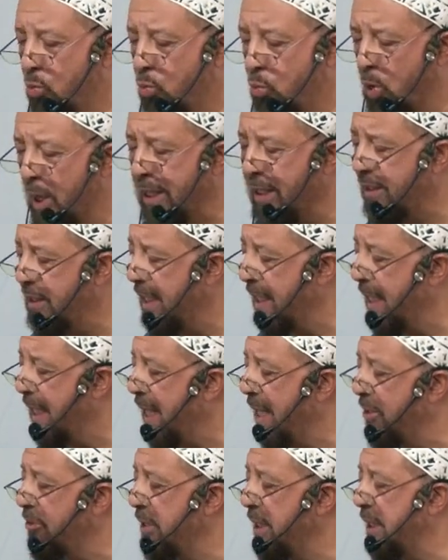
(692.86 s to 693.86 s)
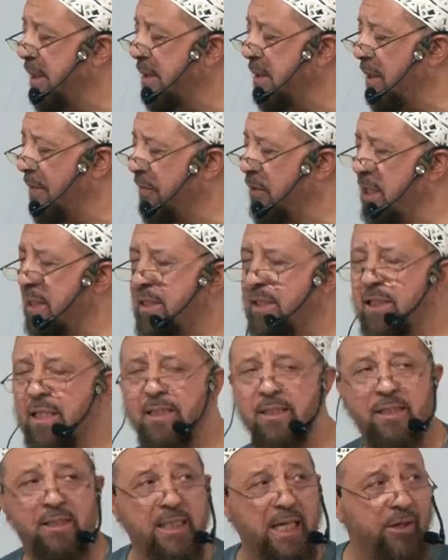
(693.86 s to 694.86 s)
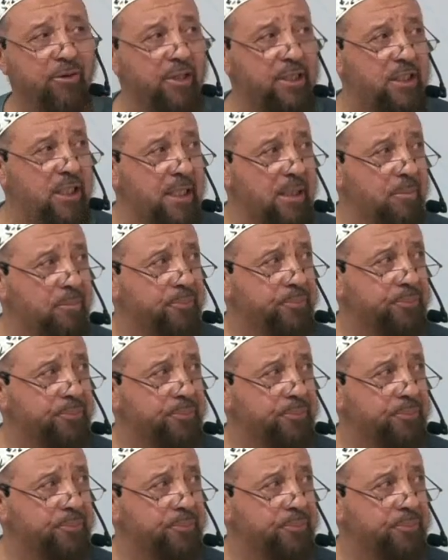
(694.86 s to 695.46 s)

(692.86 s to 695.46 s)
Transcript: One of the areas of this sincerity